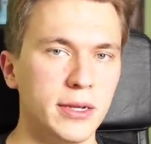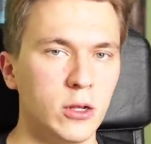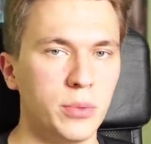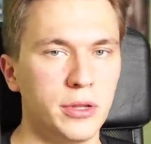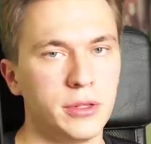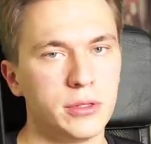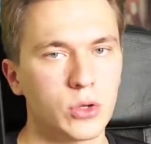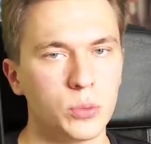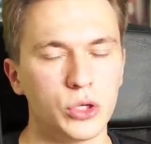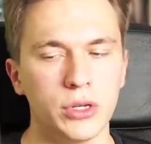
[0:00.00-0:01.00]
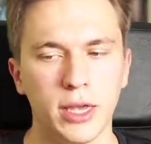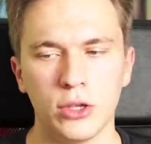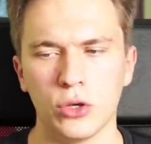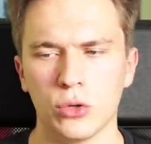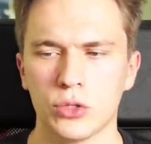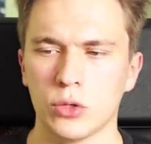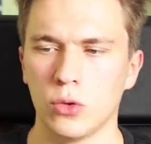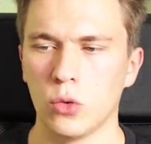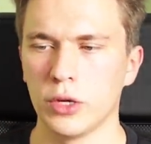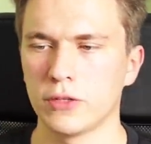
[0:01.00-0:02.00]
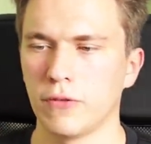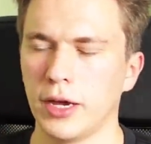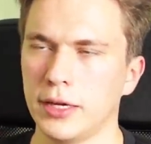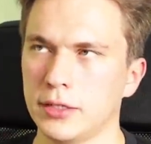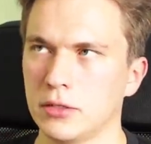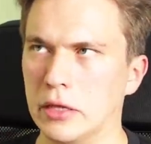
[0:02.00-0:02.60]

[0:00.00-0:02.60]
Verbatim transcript: I'll put it in the description. And you can also always find,